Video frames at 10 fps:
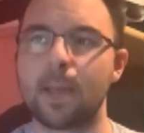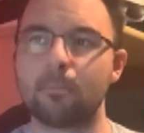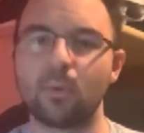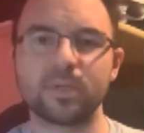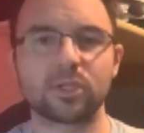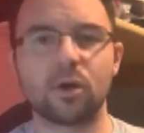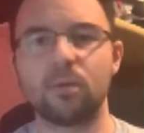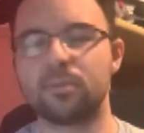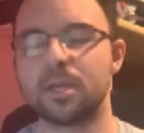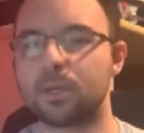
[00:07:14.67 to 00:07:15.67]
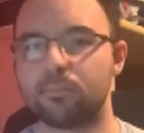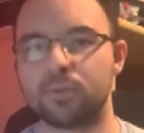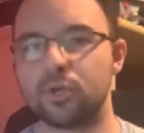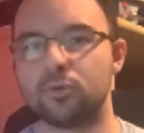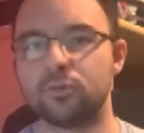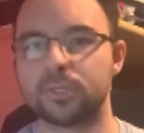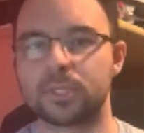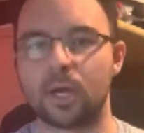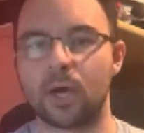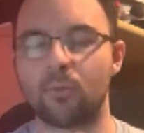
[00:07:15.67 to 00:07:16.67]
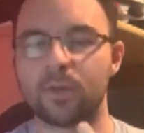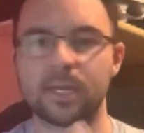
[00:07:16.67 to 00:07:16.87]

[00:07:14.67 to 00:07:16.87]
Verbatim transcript: but we saw it being abused with